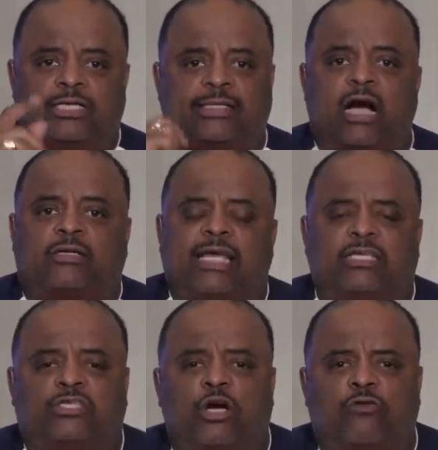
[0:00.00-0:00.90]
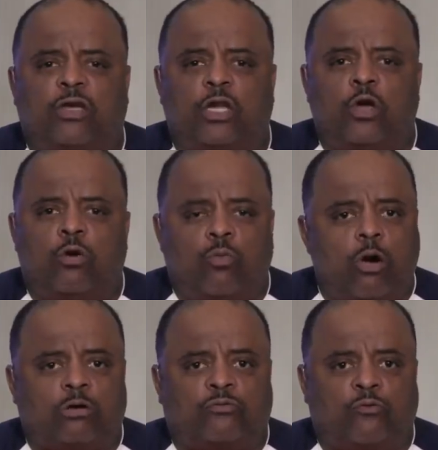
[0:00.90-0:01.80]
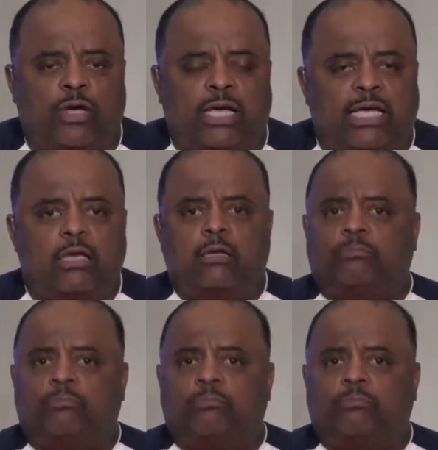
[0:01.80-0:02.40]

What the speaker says: Dante Servin walked free.